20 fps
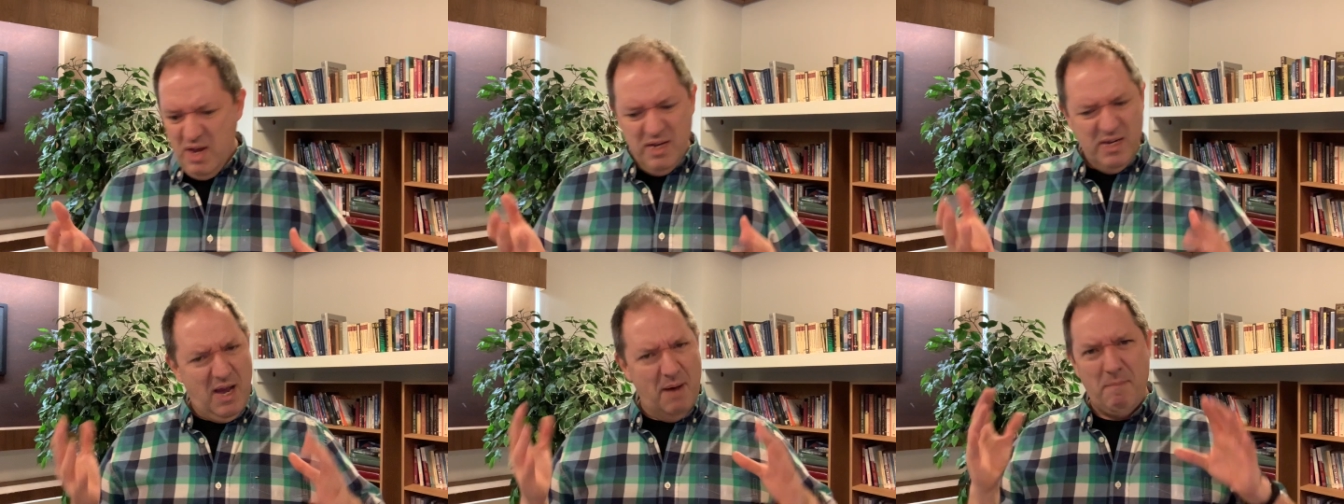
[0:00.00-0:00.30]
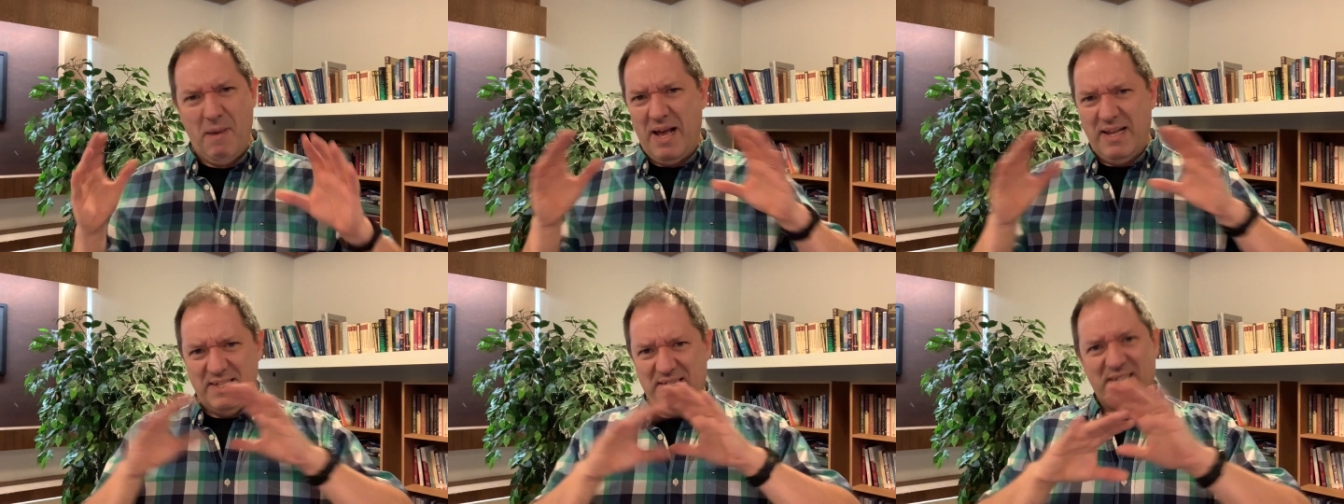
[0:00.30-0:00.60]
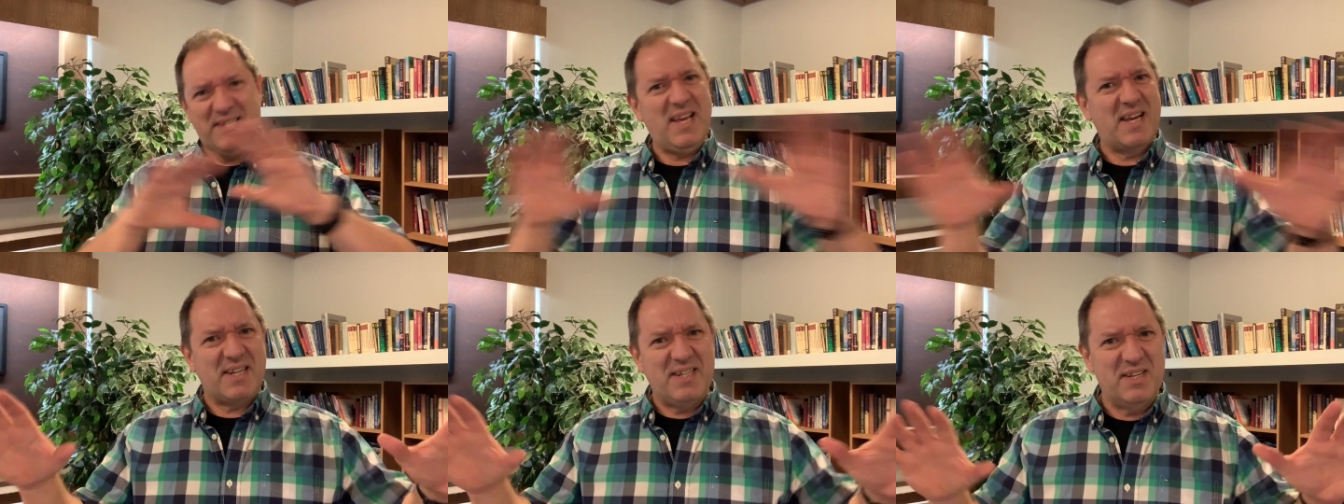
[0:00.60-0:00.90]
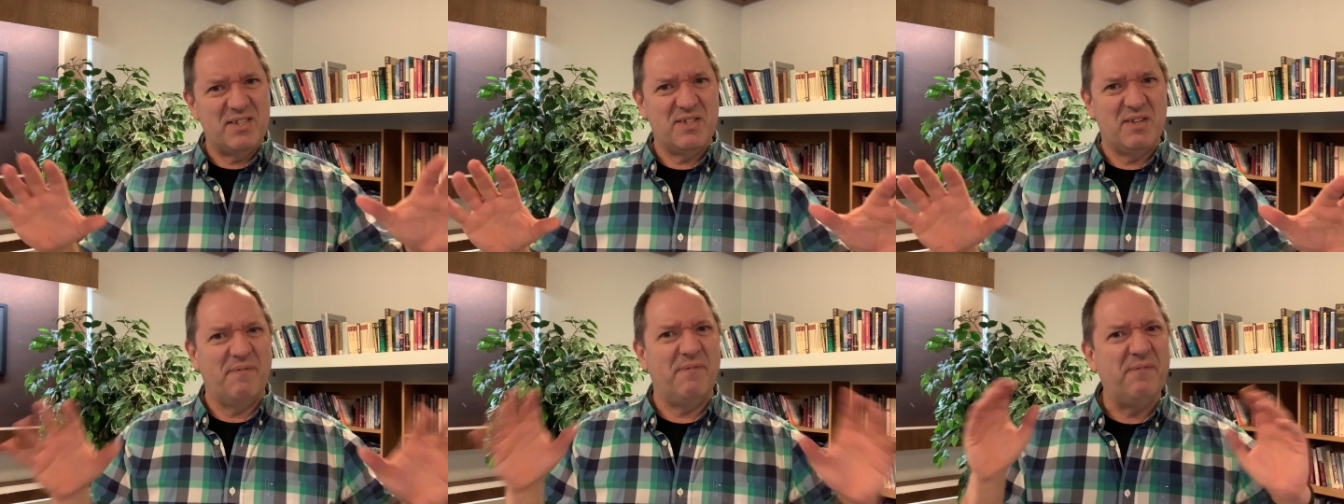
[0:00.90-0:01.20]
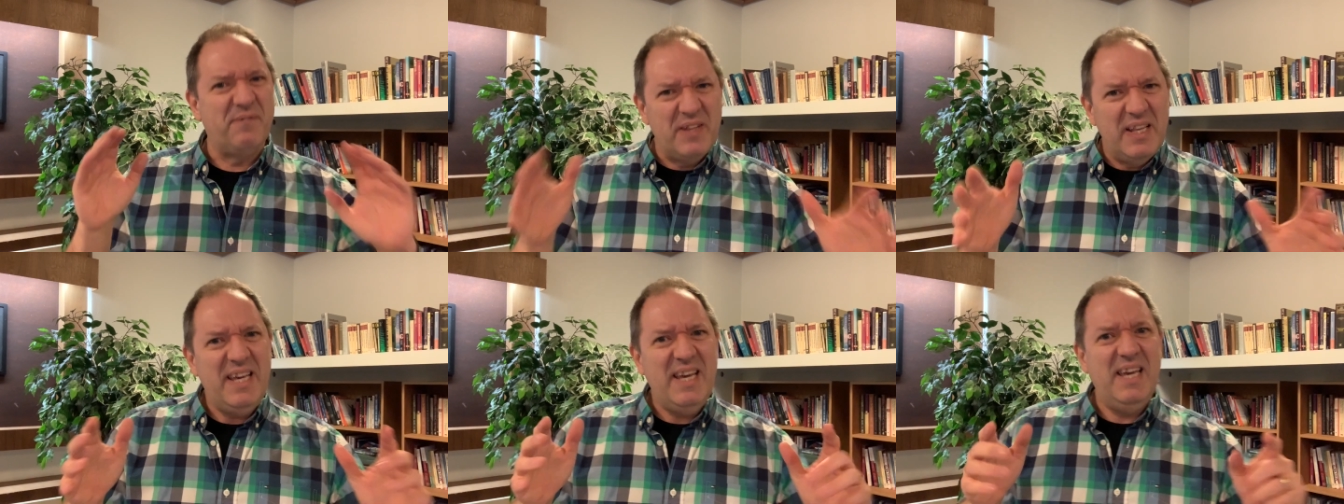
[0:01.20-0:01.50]
command sickness to
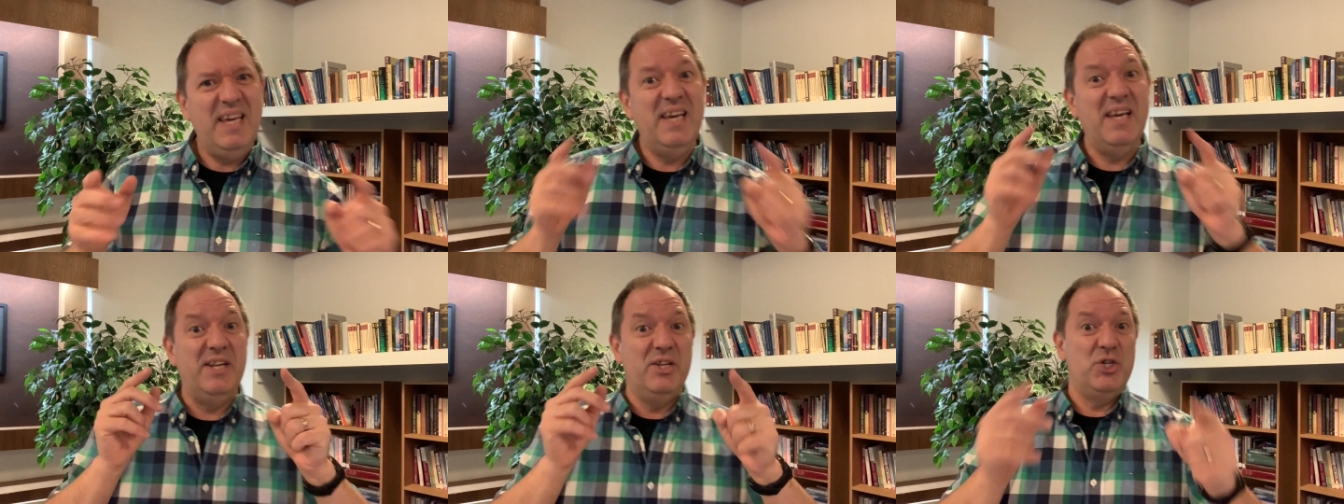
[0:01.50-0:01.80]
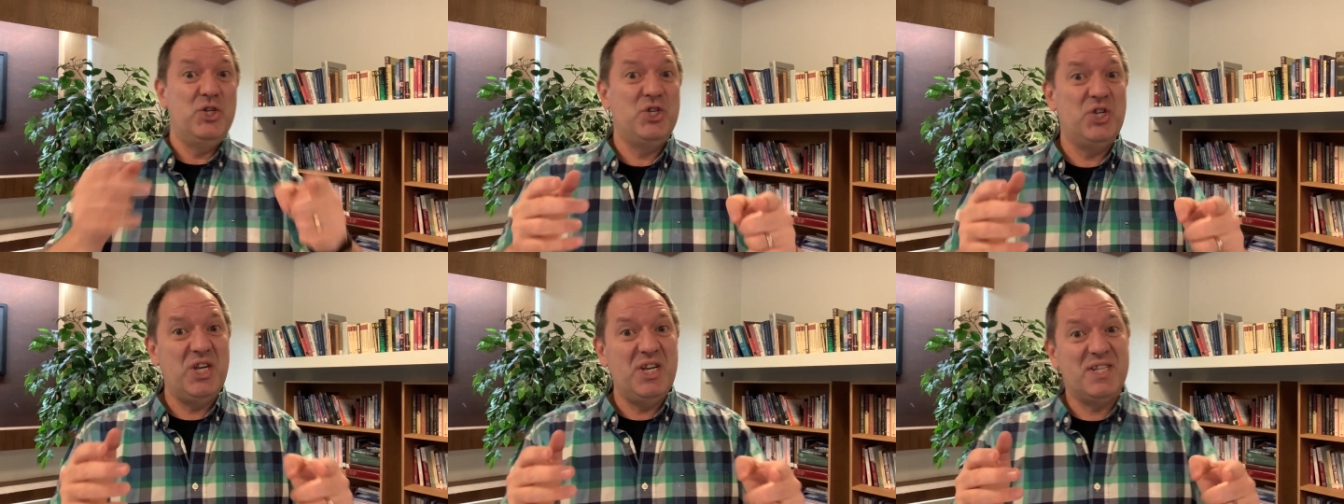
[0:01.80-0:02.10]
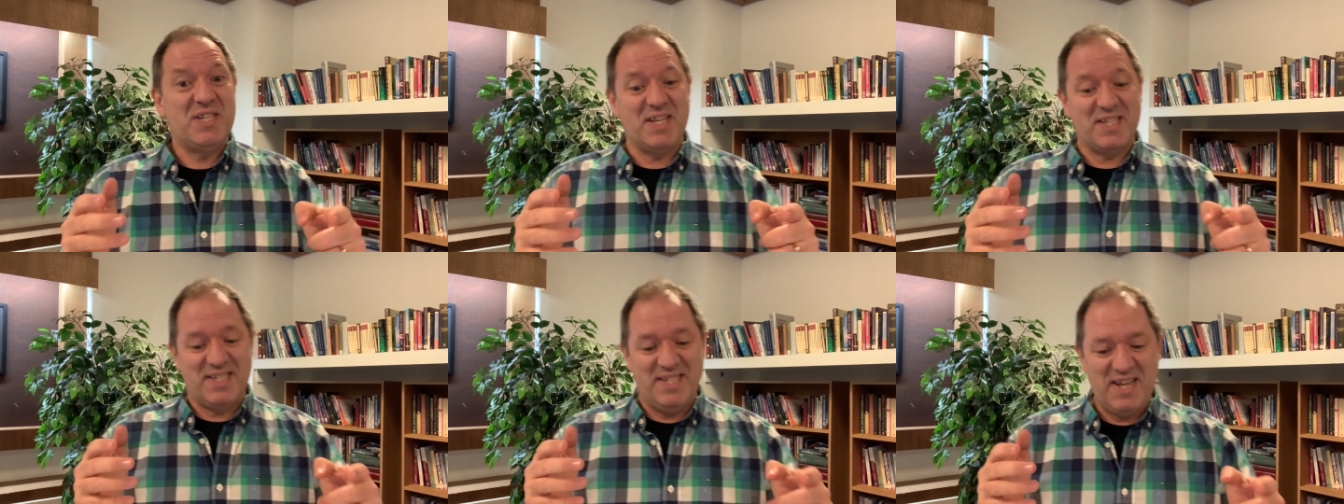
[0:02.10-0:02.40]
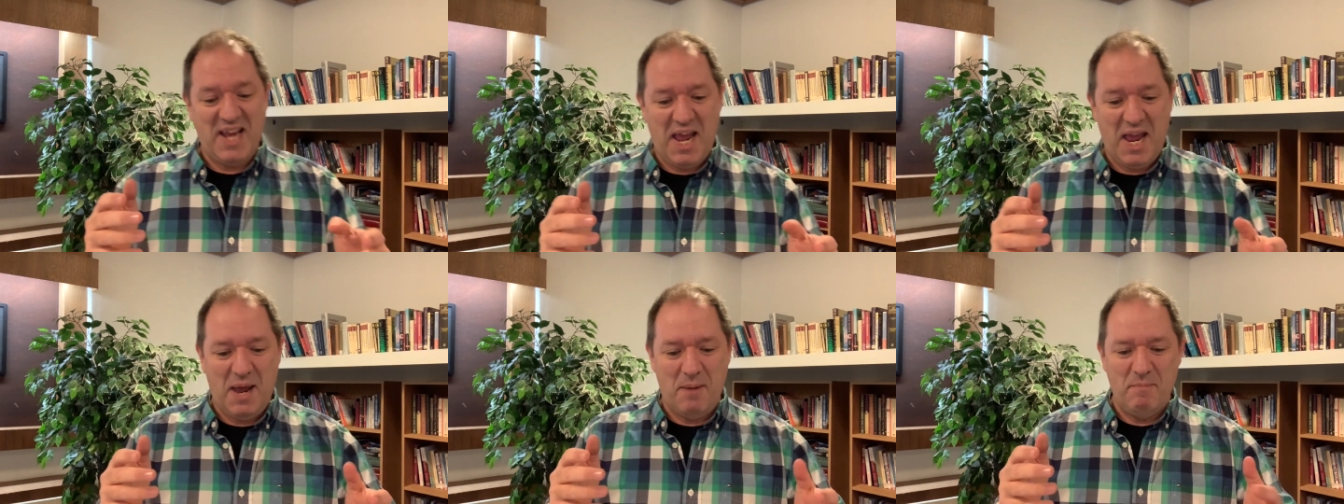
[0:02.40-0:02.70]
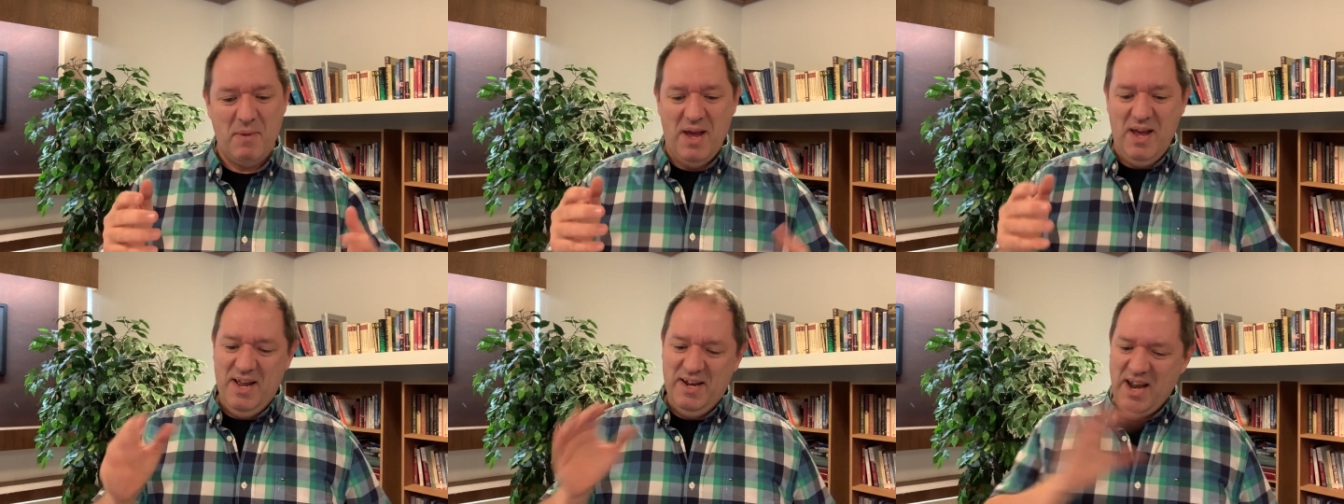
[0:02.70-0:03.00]
flee in Jesus' name.